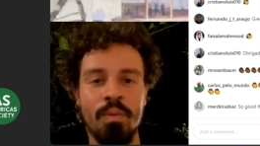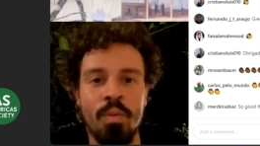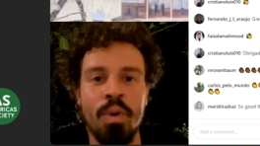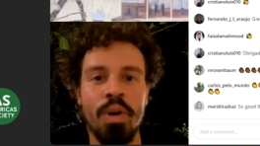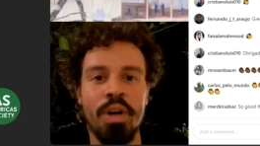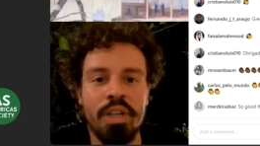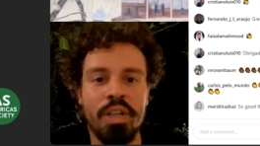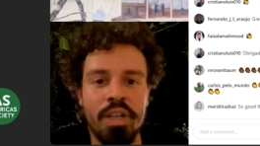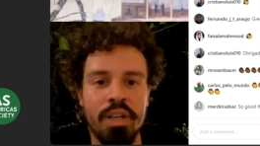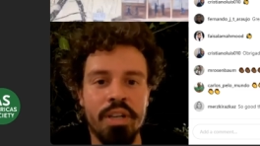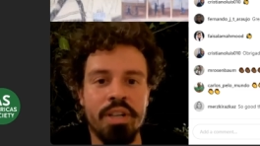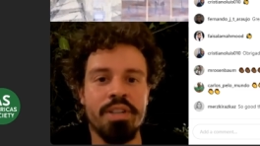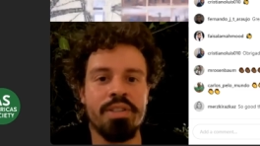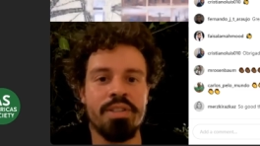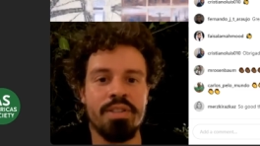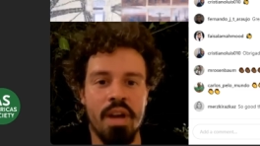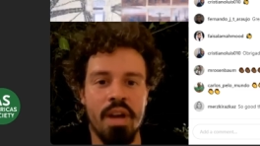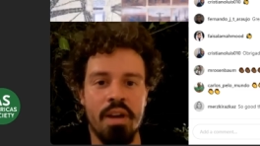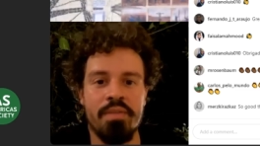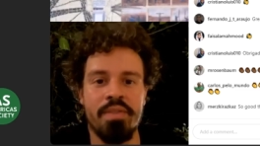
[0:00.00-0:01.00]
The
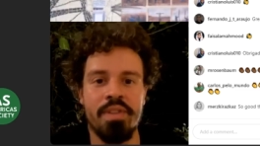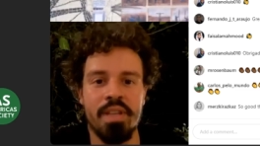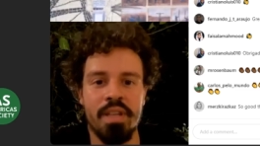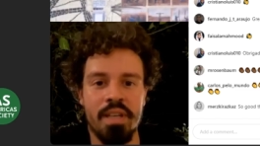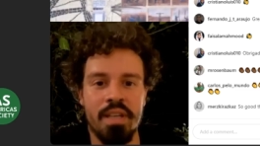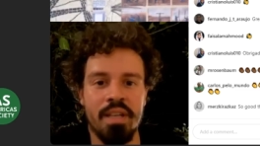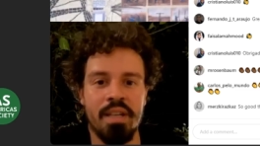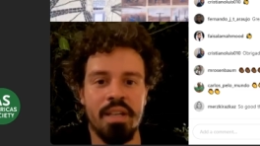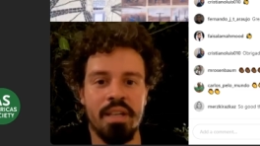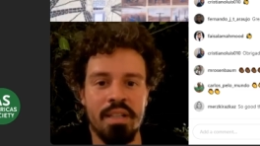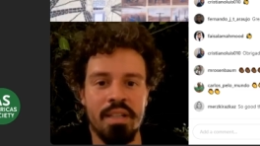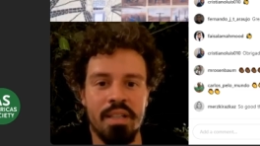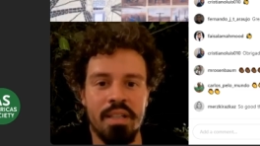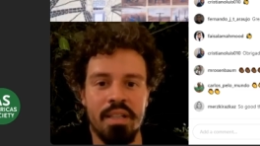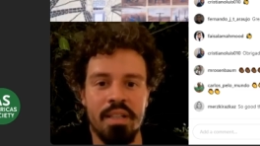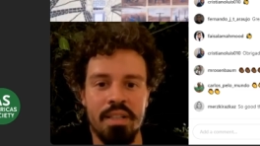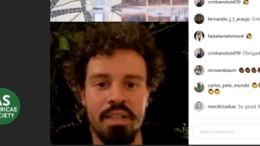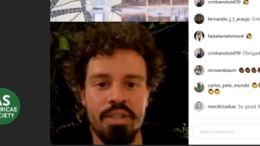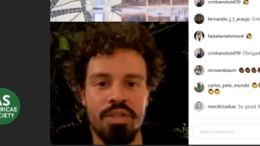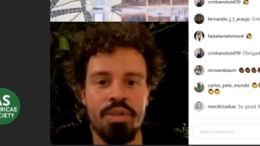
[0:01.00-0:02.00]
workers of the
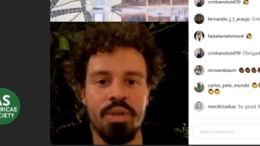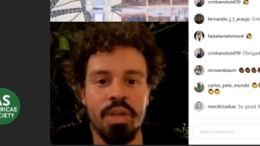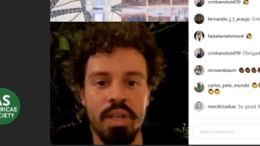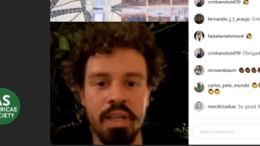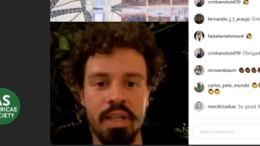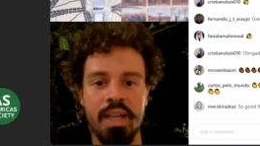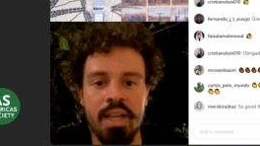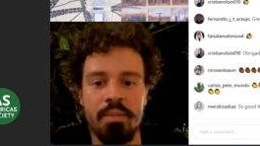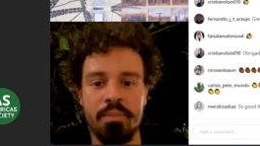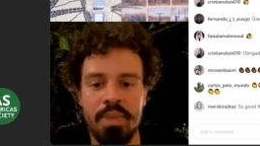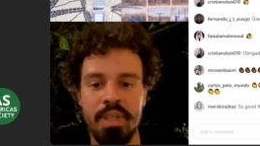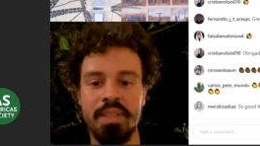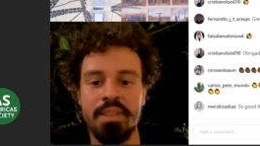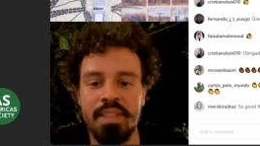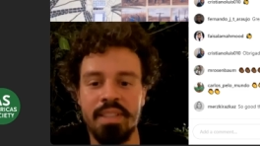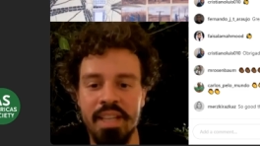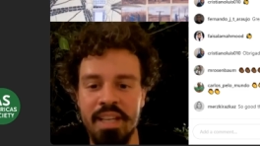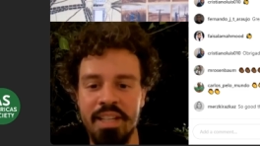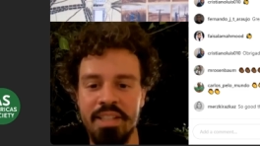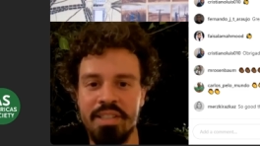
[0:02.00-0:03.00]
sugarcane
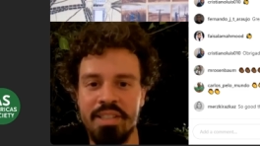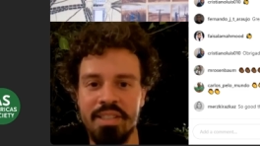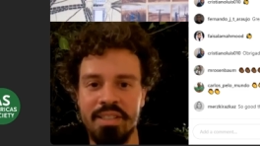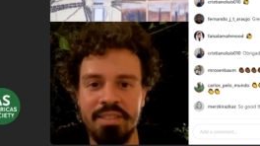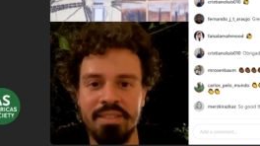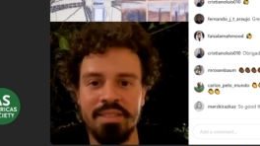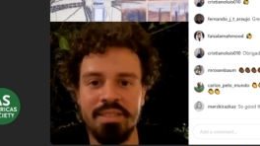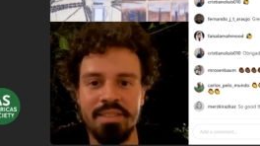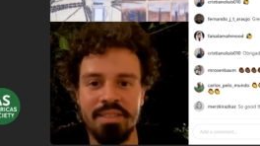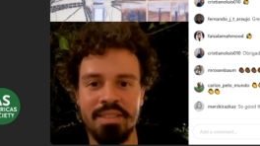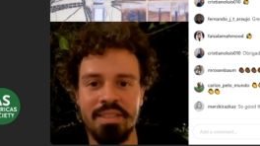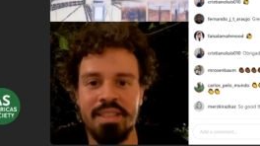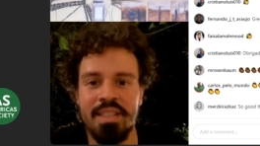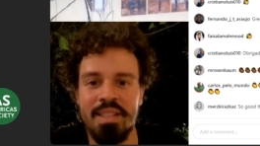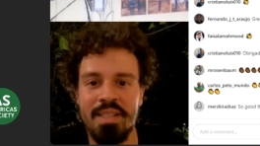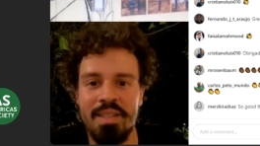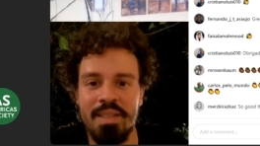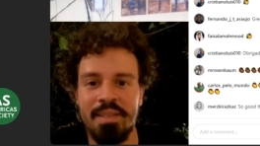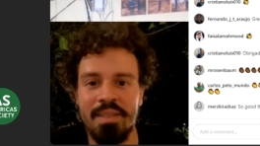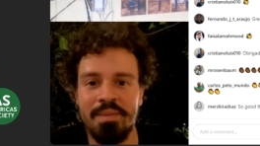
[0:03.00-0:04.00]
plantation.
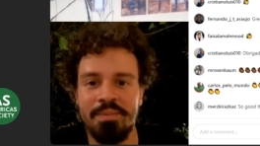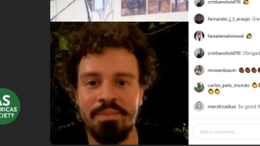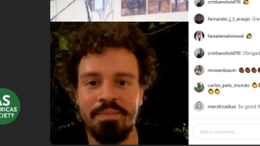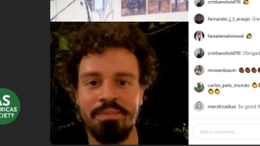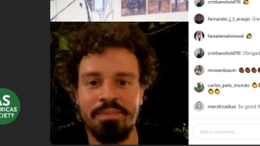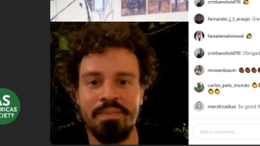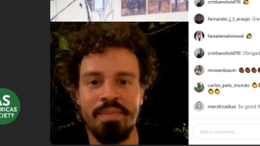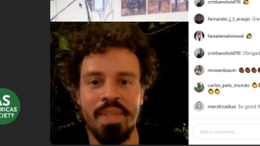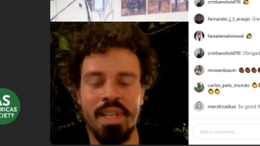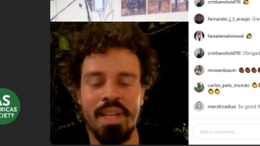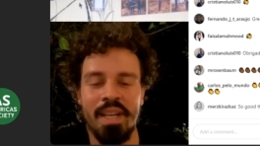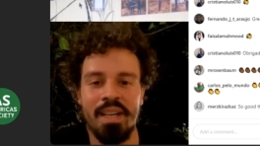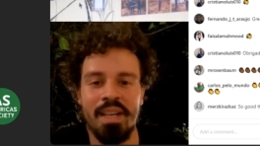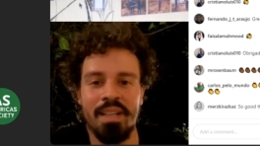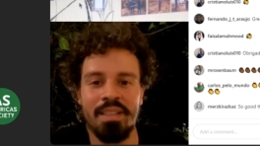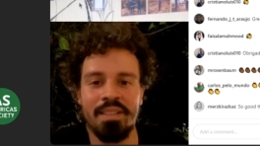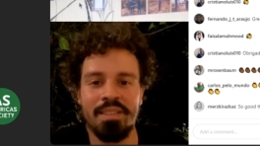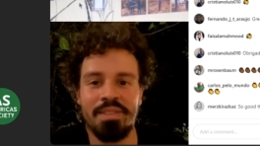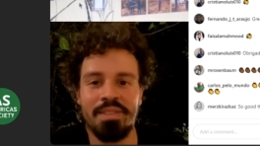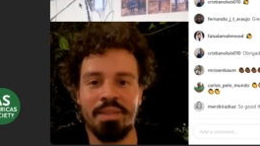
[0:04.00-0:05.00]
Mm-hmm.
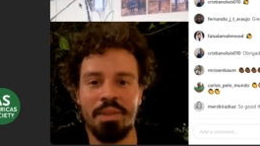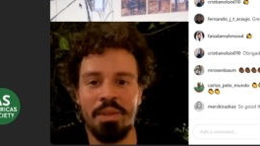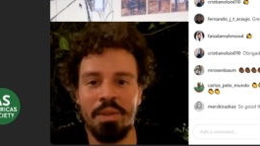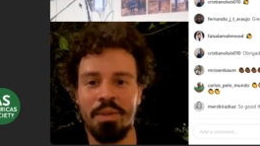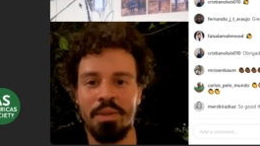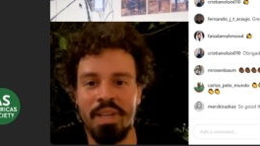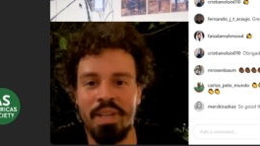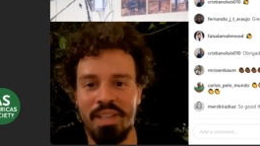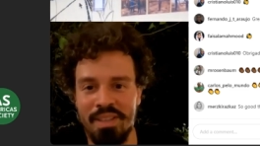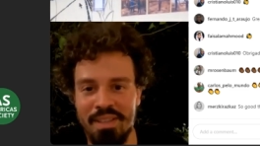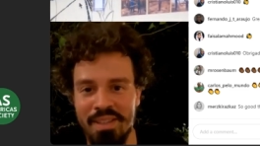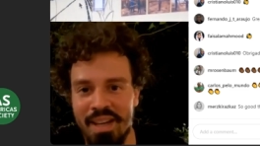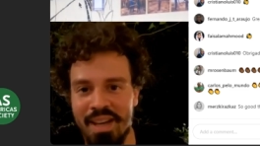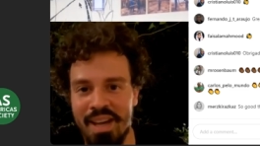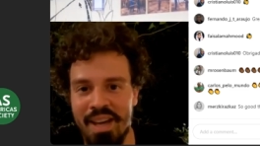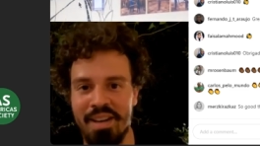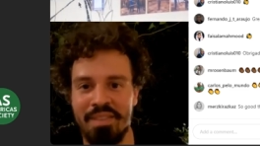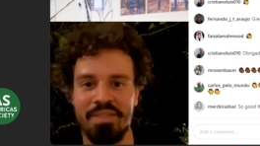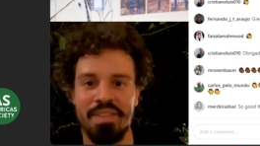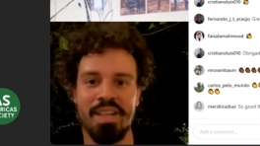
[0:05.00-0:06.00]
Yeah, so in the
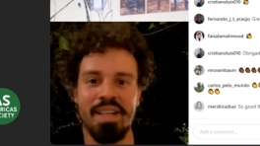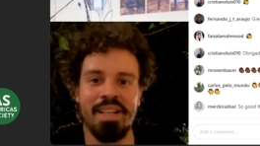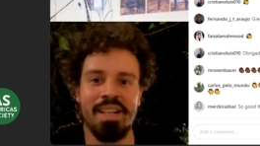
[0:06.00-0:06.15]
caravana,